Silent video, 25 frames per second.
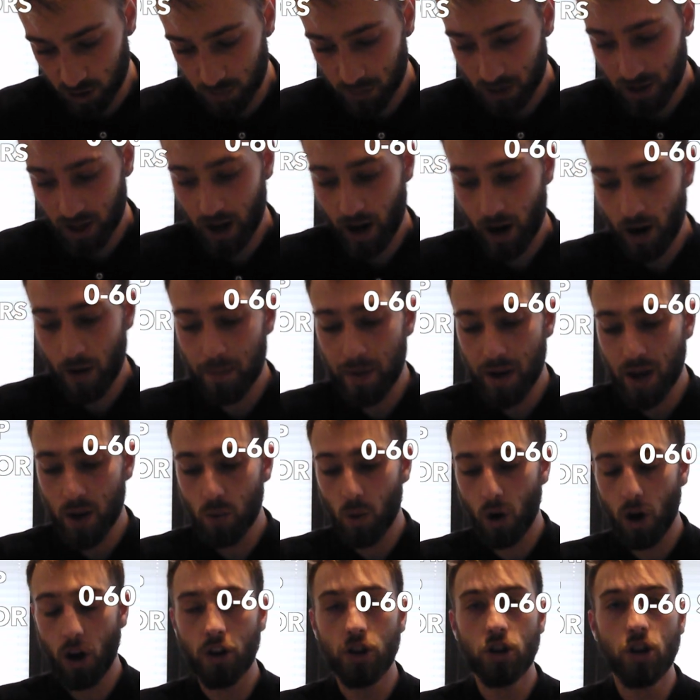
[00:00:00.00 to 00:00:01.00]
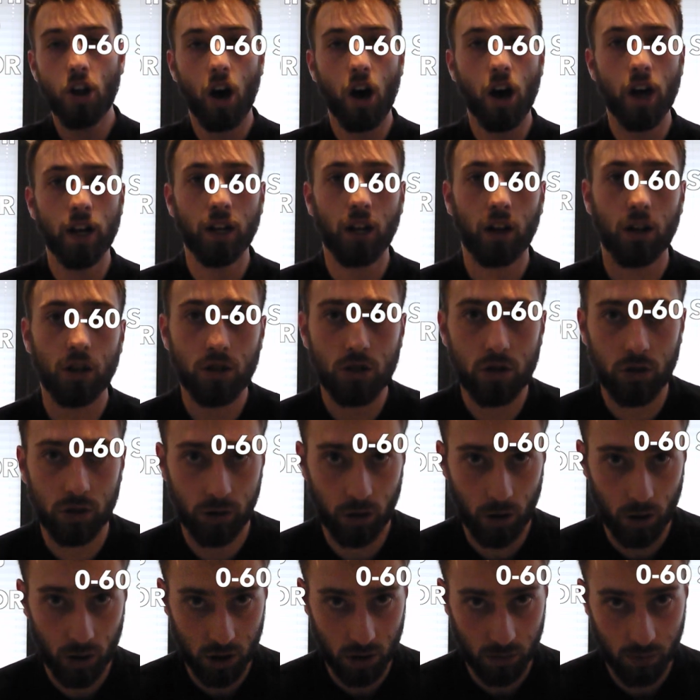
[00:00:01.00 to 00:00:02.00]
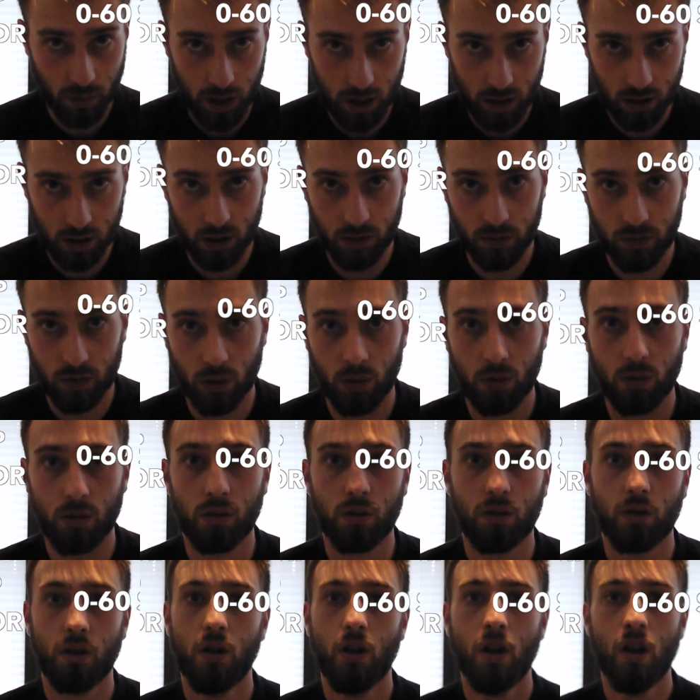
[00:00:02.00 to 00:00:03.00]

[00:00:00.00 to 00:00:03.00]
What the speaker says: The McLaren P1, 900 newton meters of torque.